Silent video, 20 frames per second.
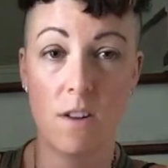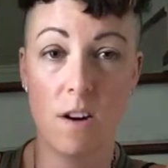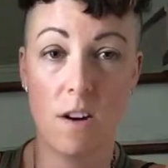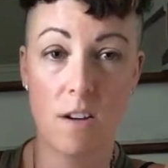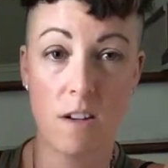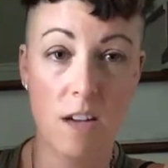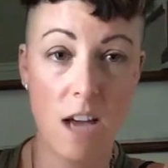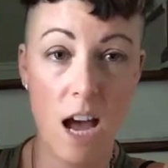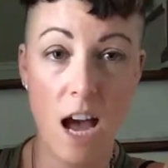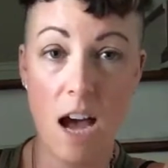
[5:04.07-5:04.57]

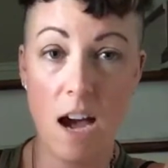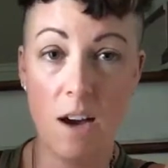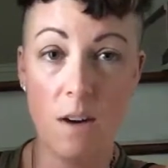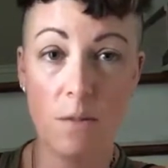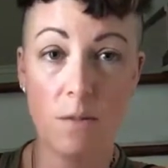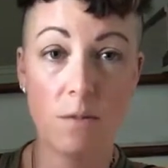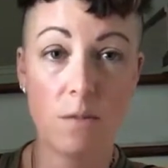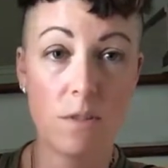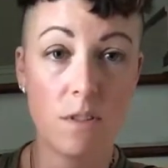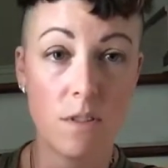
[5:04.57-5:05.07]
not
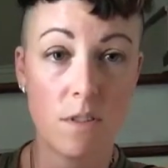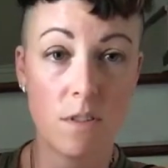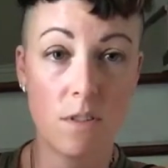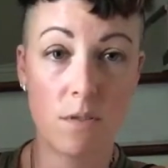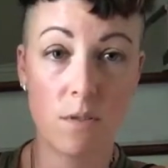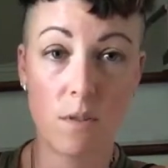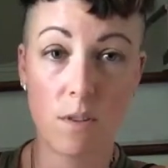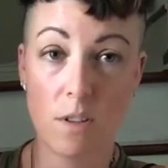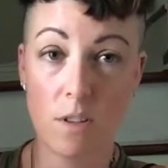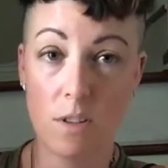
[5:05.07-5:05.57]
cows
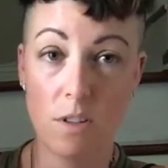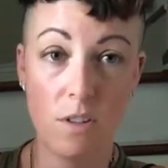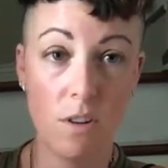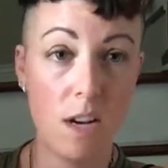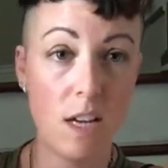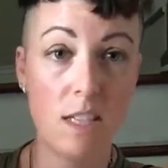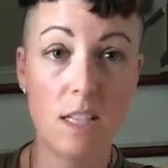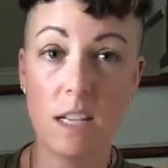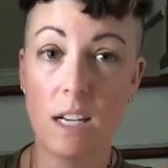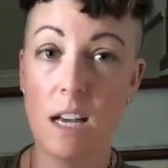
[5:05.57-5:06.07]
or
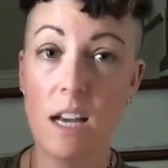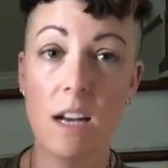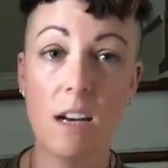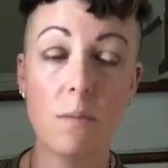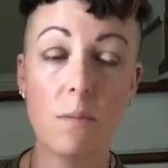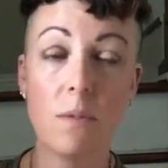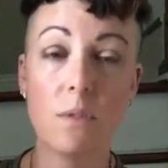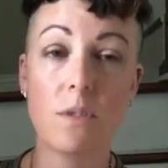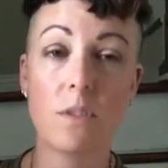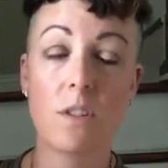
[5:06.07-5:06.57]
grazing
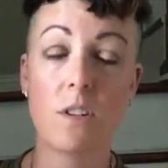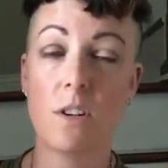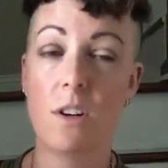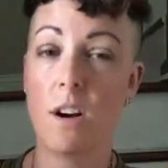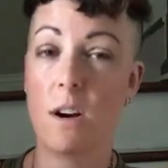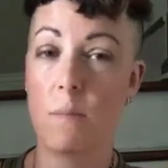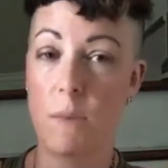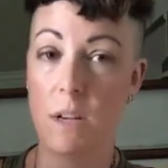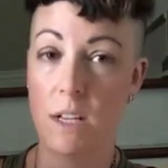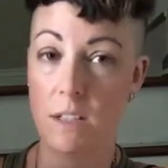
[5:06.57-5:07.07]
animals. They're
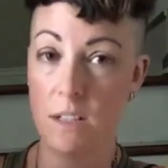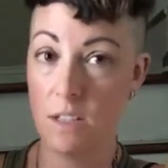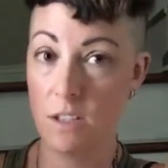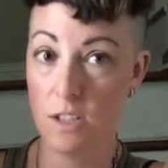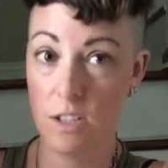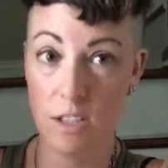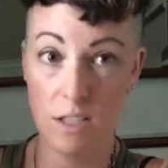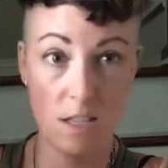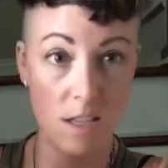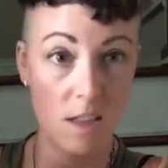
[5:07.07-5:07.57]
not meant to
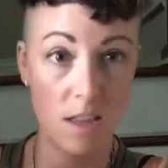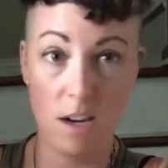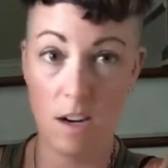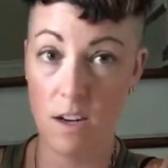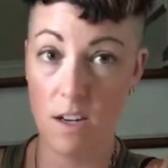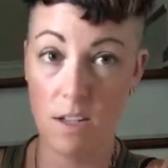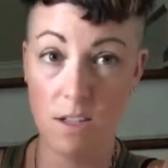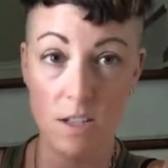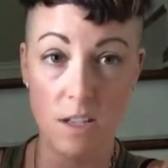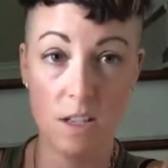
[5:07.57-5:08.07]
just sit there
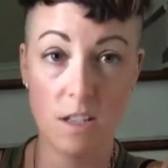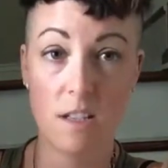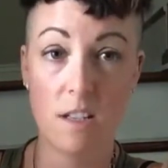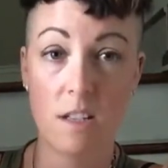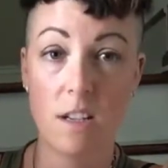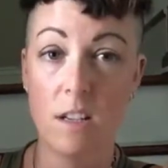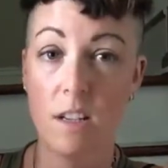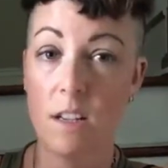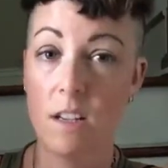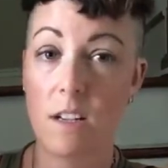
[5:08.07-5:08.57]
and just
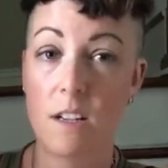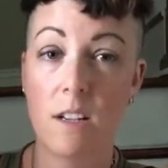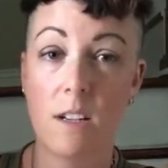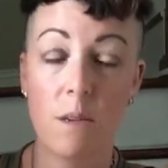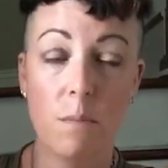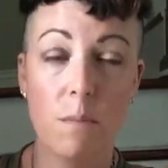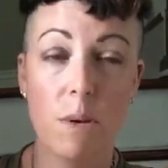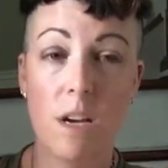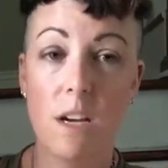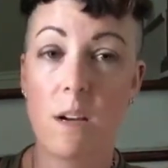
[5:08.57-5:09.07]

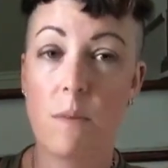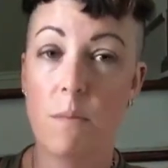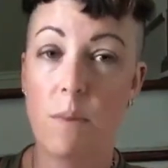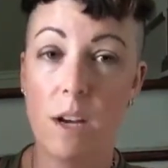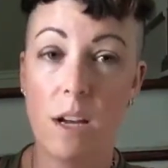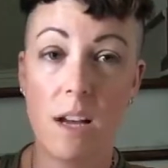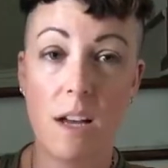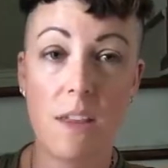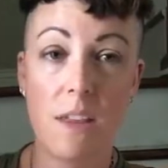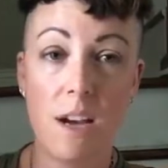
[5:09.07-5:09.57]
pick
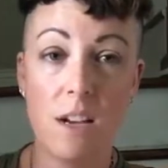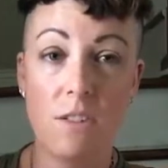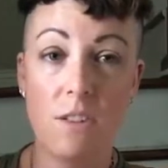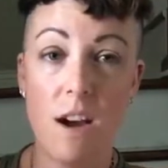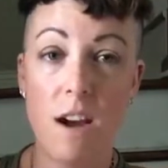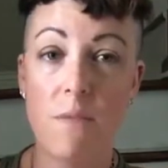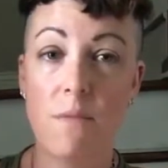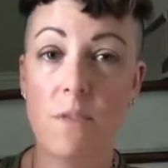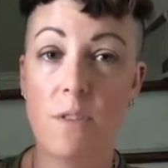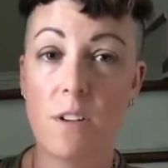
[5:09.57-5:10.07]
at that
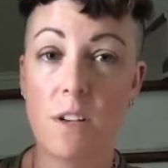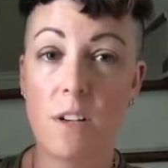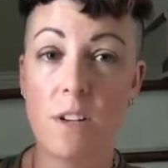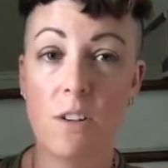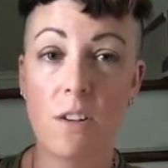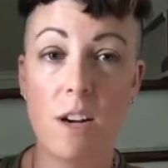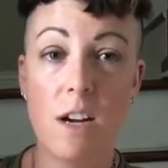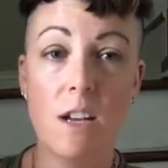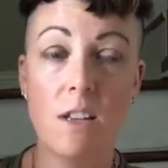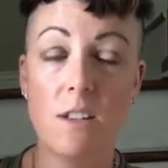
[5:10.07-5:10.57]
dry food and
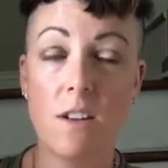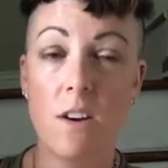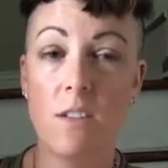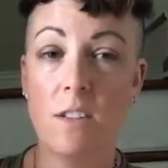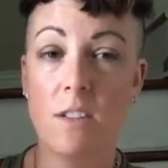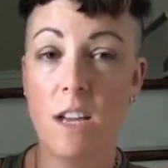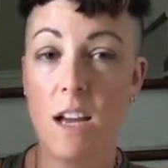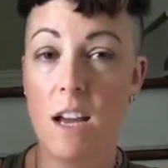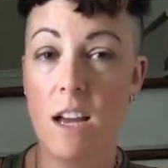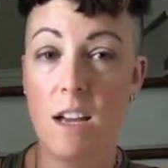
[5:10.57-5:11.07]
graze all
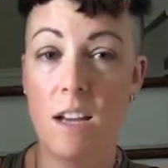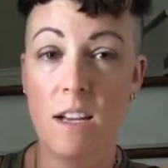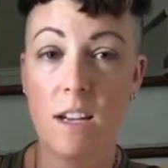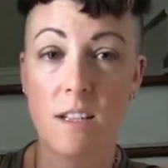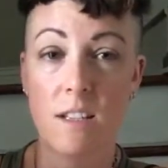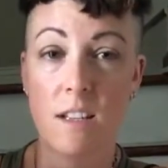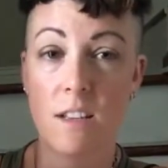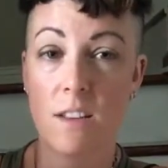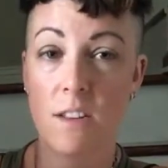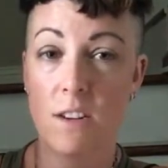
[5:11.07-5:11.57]
day,
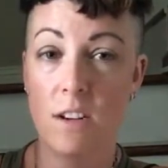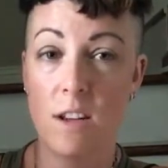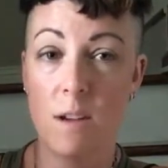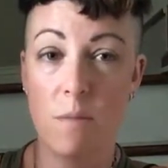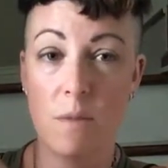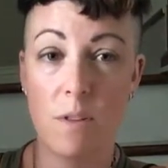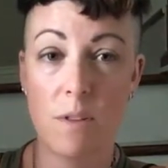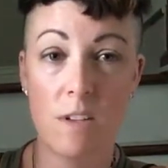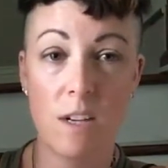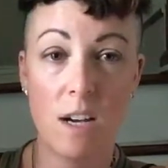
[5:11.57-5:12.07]
because then they're
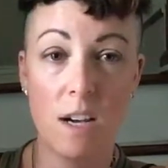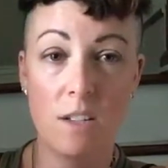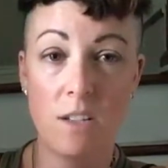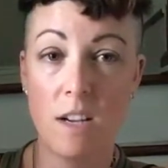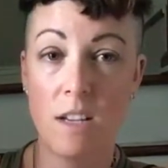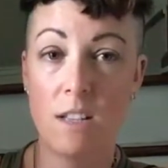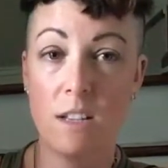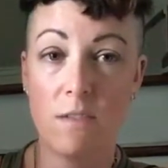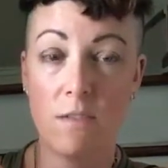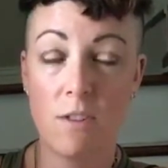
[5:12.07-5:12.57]
keeping their
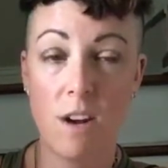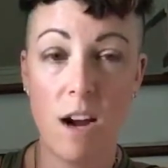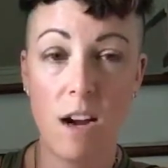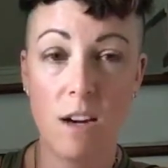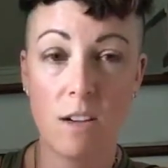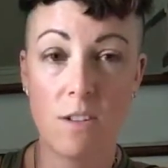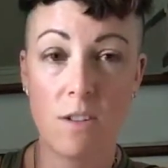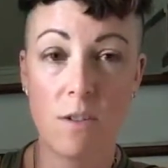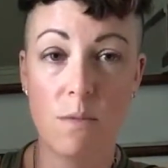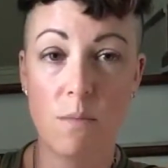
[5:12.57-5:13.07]
digestive
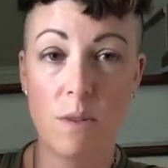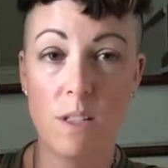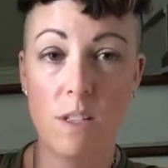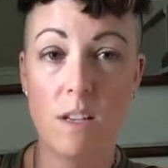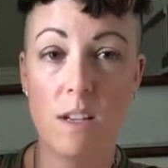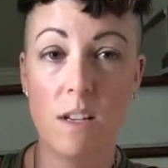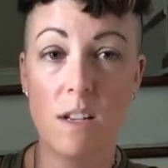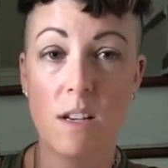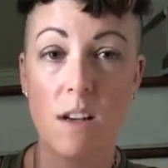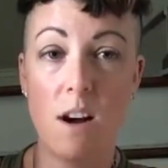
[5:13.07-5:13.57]
tract too
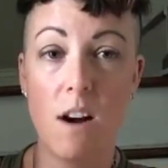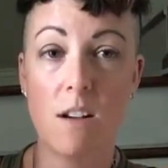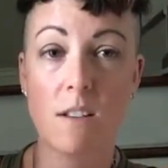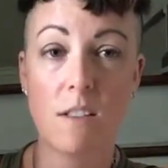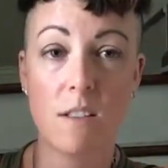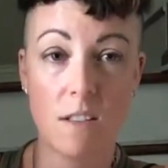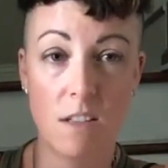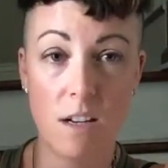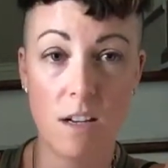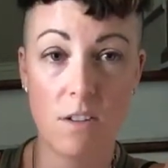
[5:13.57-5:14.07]
busy,
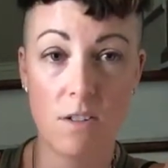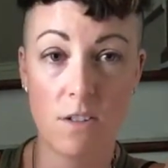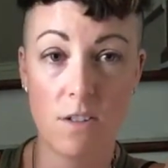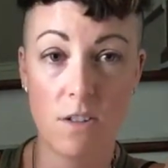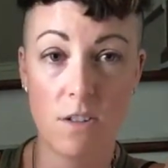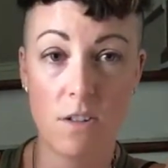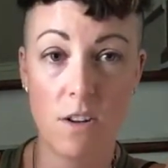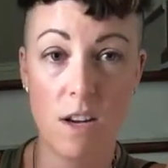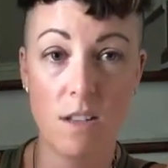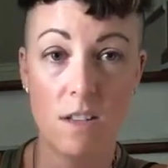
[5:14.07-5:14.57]
constantly under
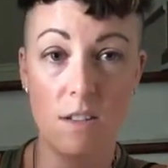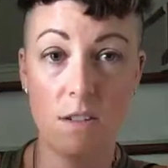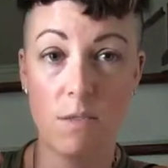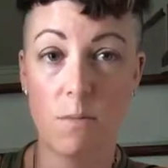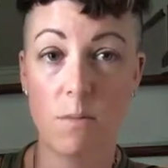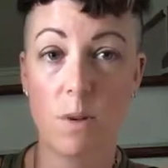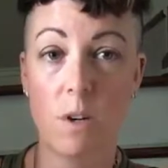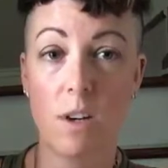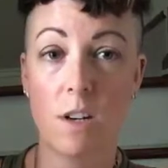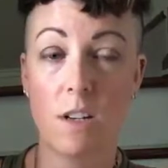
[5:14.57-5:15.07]
stress
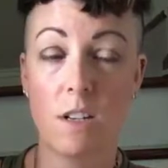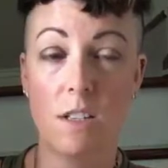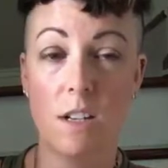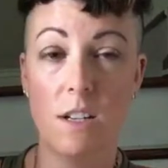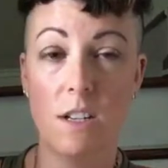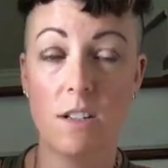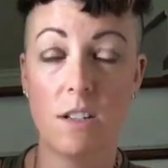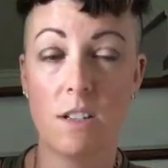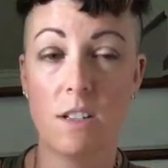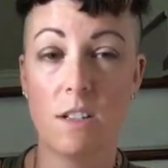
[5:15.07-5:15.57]
and work,
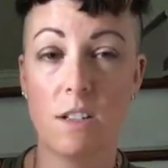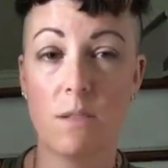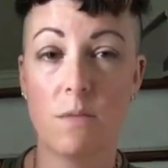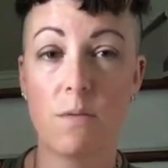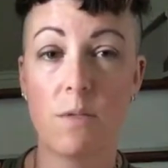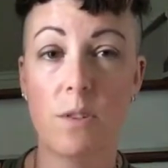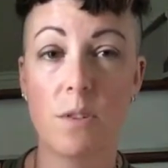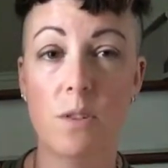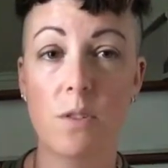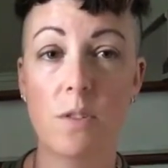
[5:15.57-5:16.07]
digesting
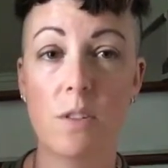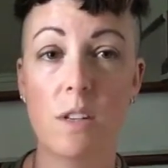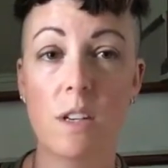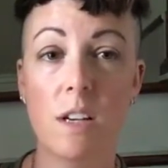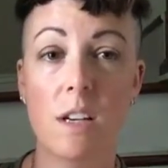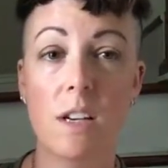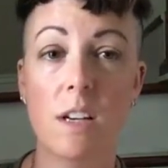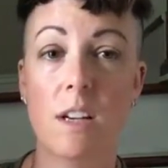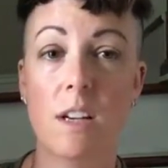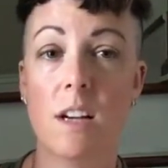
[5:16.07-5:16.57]
food,
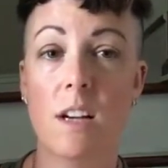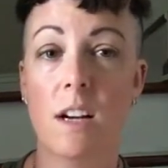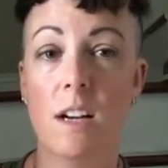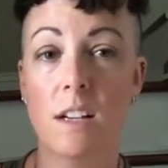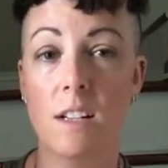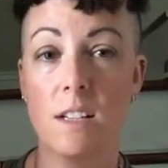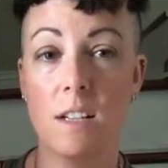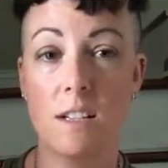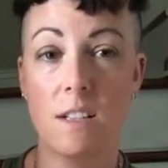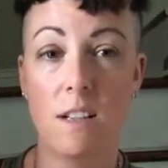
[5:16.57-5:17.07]
and
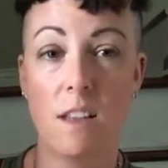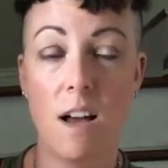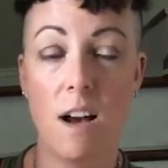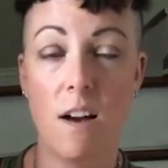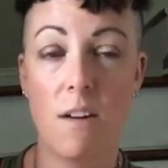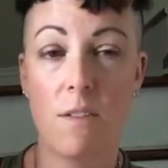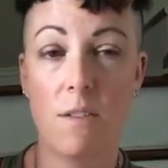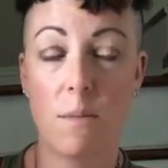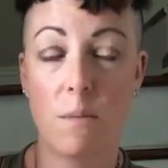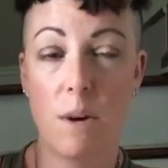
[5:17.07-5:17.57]
it doesn't
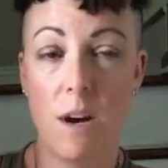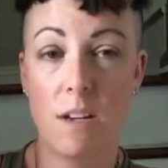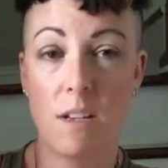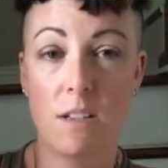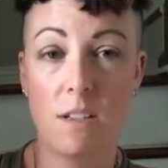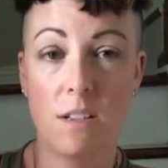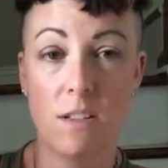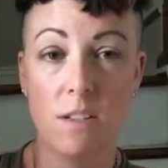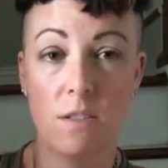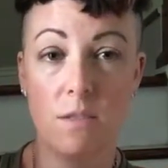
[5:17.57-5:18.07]
allow the body
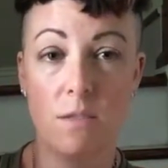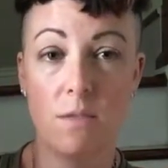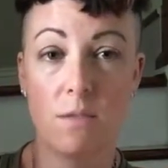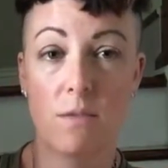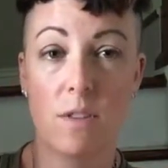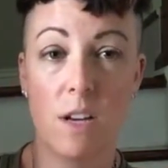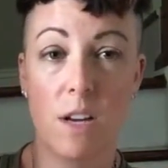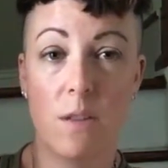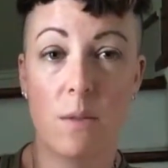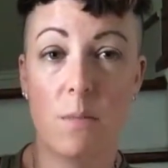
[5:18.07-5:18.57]
to do
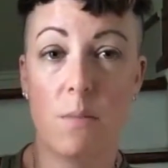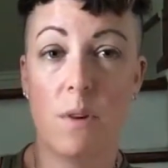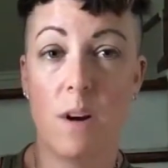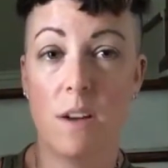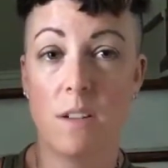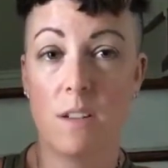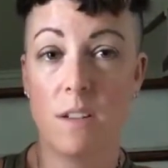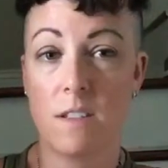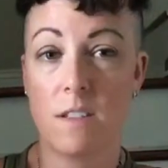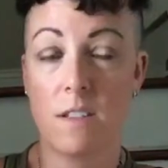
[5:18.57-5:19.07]
the other
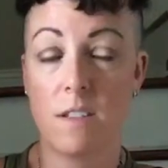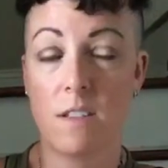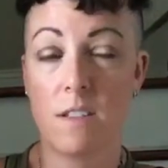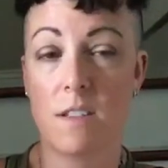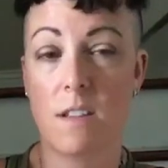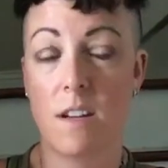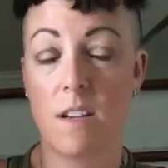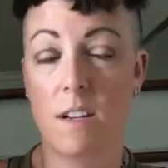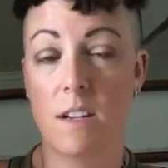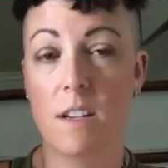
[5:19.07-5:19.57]
processes
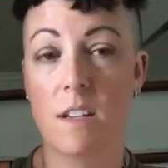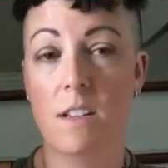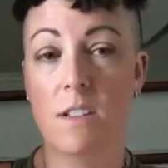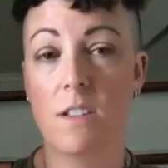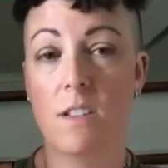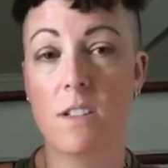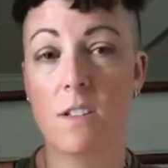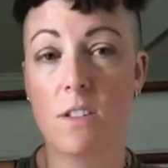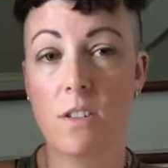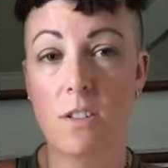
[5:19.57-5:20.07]
that it needs
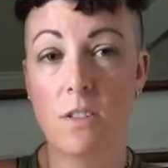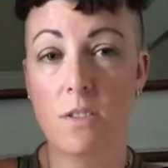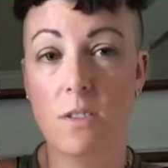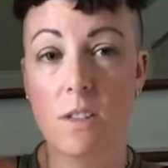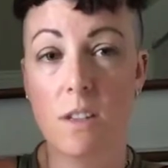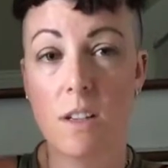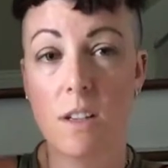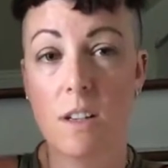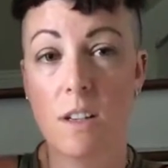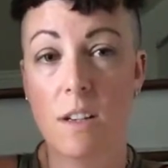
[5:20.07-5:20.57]
to do
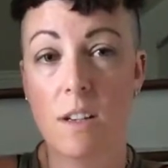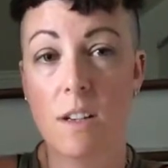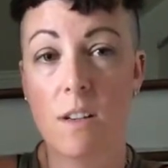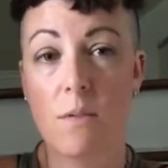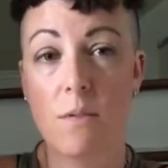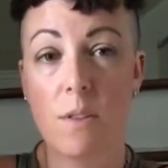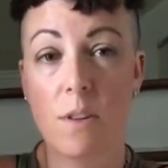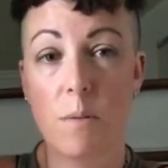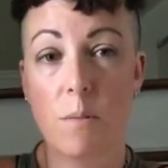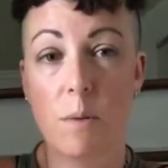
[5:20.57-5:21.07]

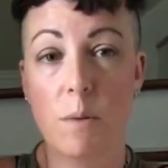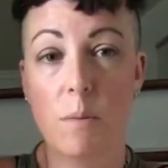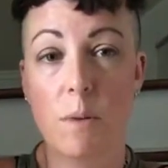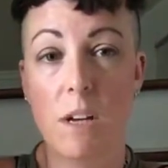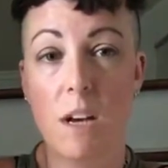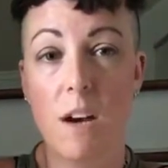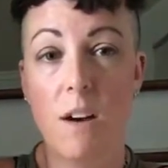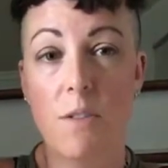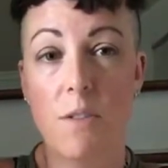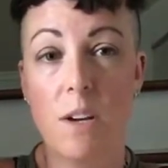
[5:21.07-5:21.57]
for them to be
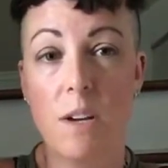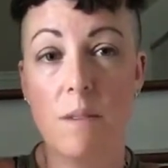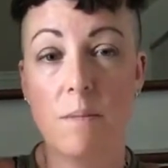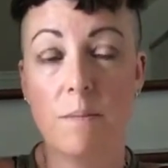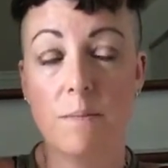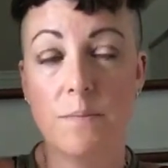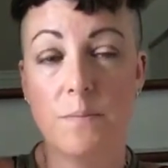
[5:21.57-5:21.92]
healthy.